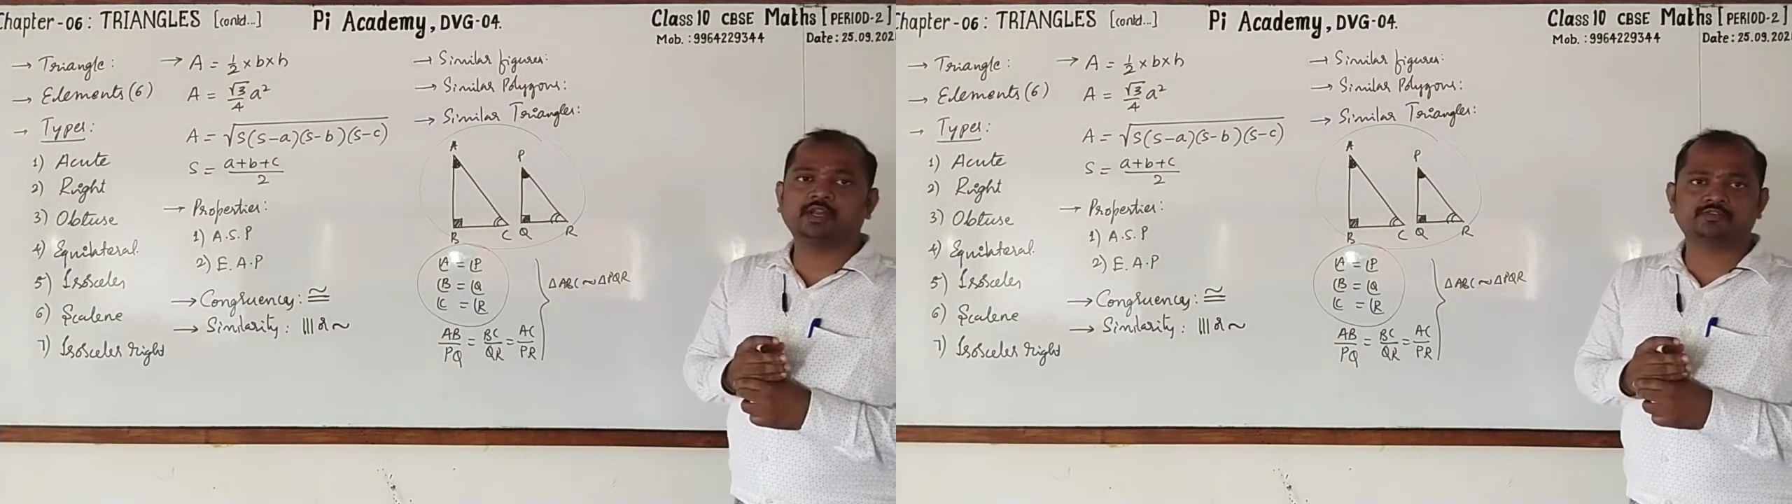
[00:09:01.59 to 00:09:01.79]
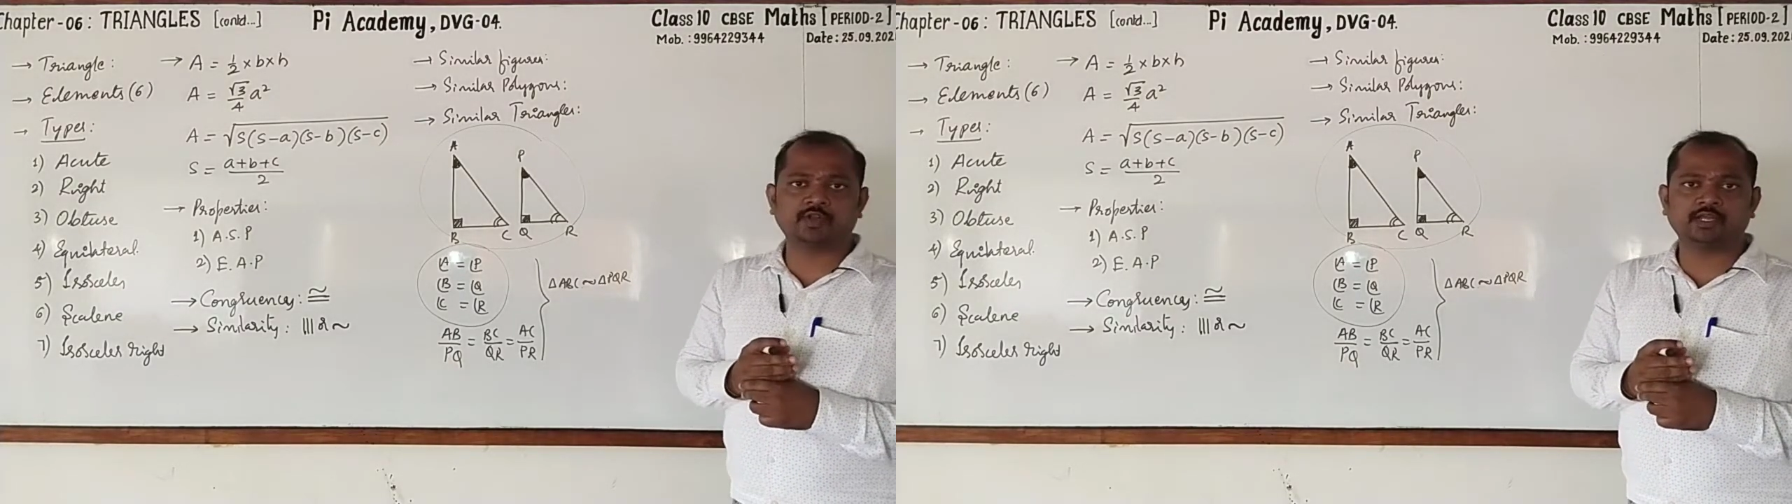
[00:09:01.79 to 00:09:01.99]

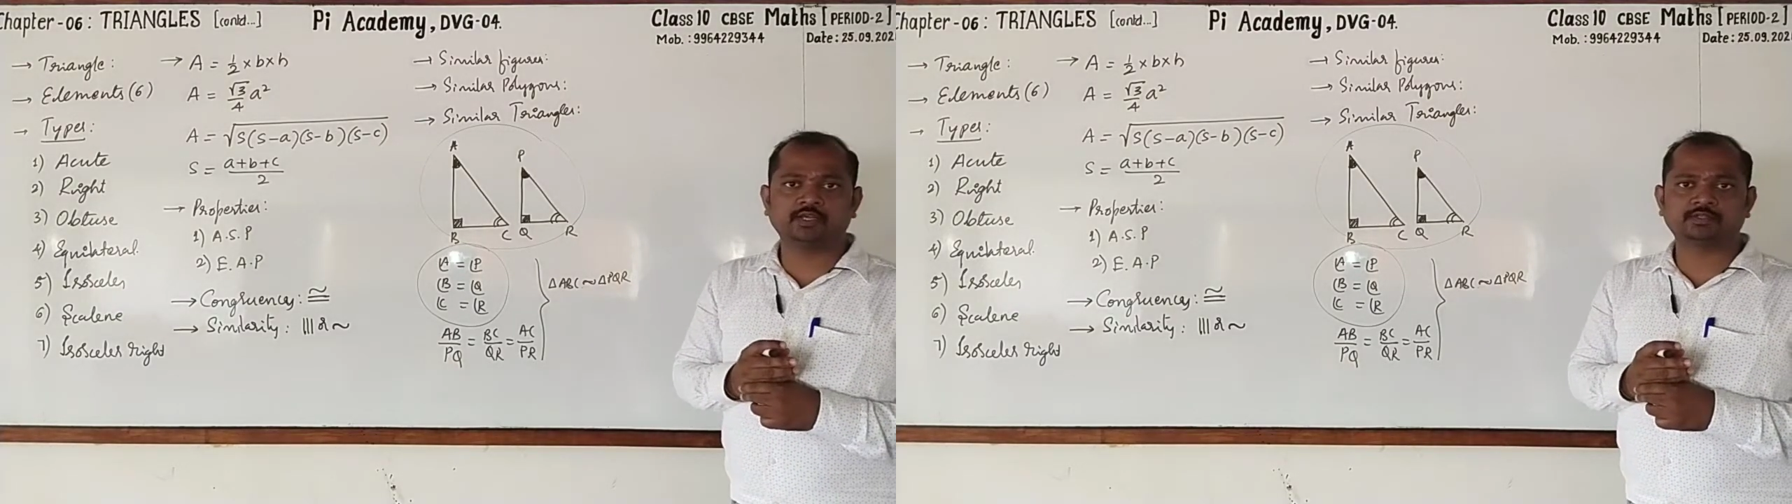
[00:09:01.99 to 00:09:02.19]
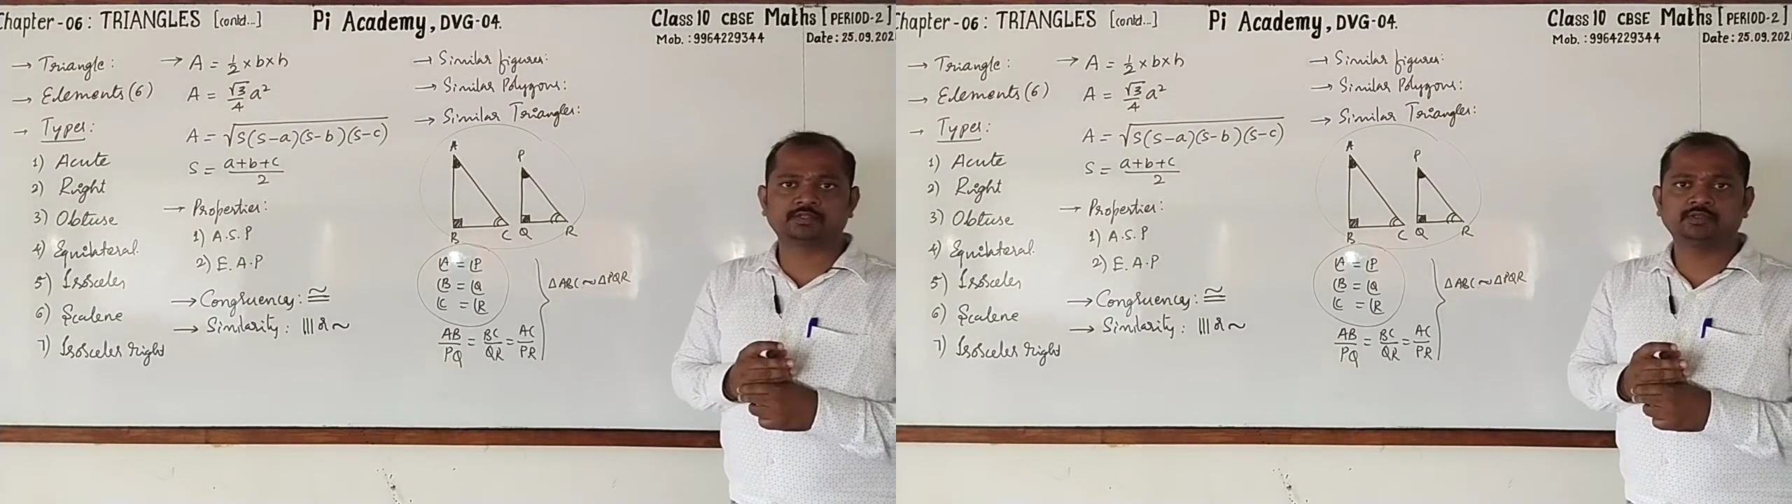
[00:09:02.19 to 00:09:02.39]
triangles,